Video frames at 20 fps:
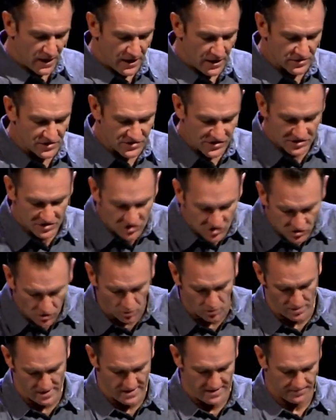Here's the
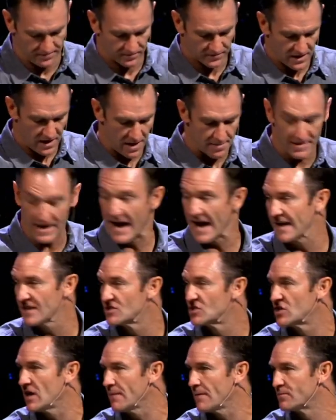story. I'm in
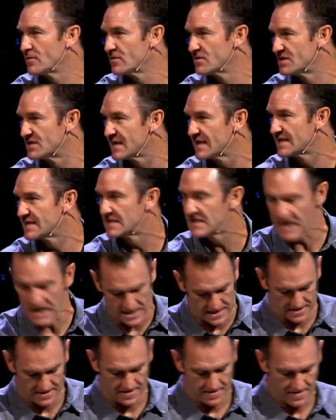Acts chapter
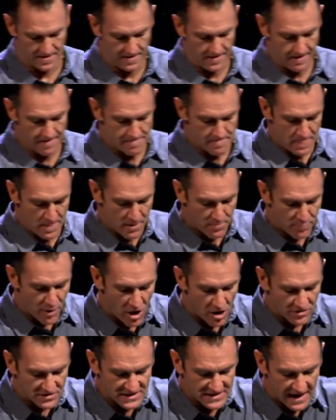16.
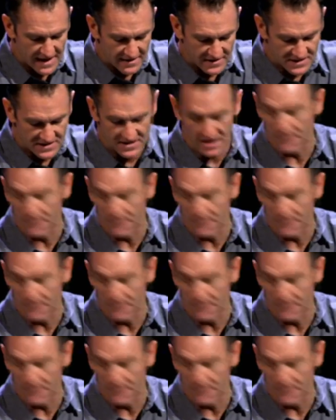Paul, Silas,